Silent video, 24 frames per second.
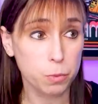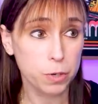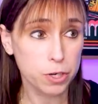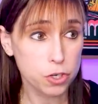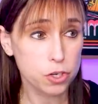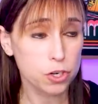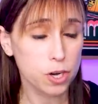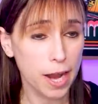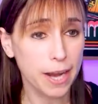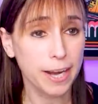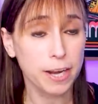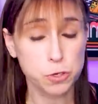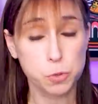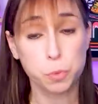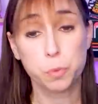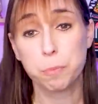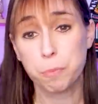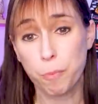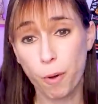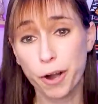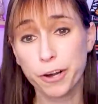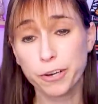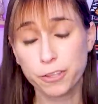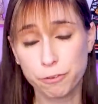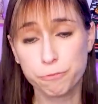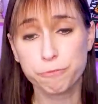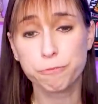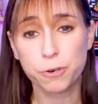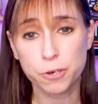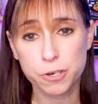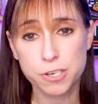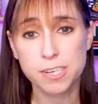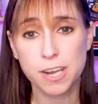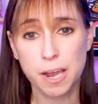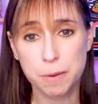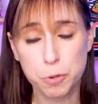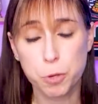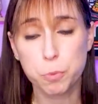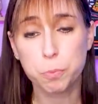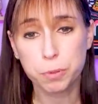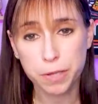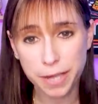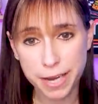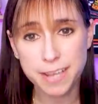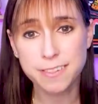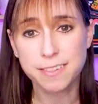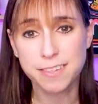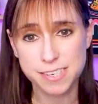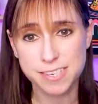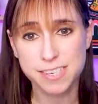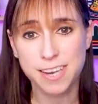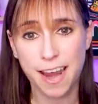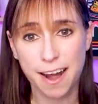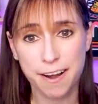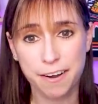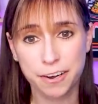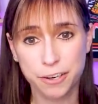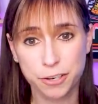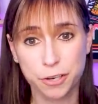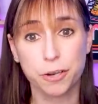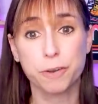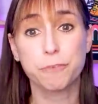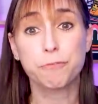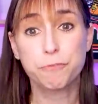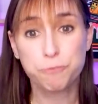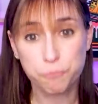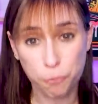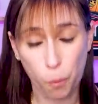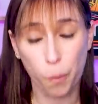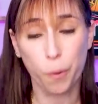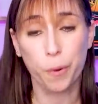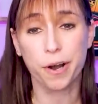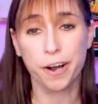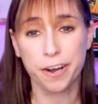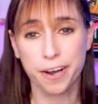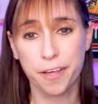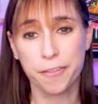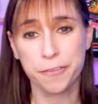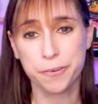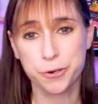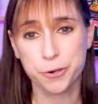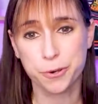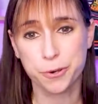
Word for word: which I guess would mark the first time you played this character for another